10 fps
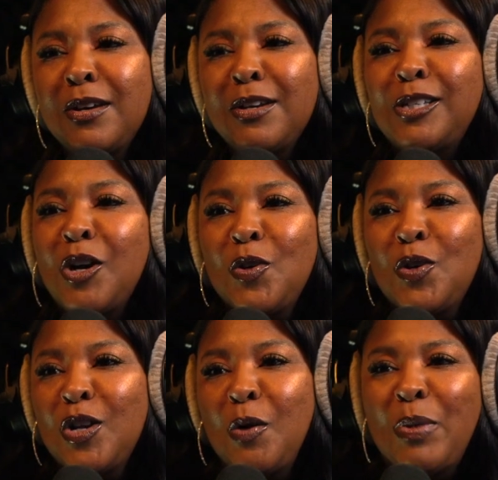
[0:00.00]
So, you
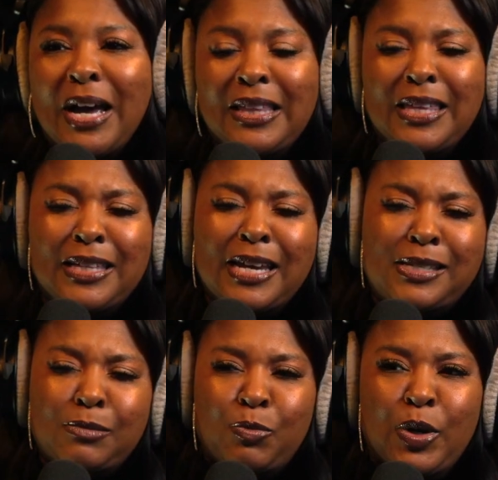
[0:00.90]
know, but I think
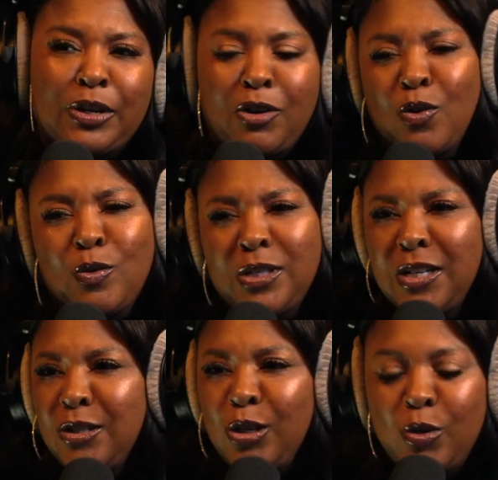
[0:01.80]
that's what goes
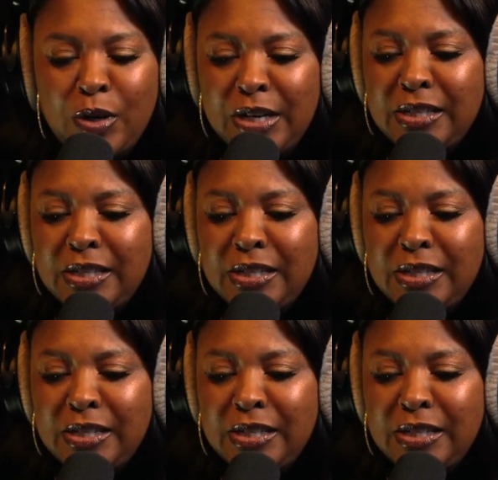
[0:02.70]
into it.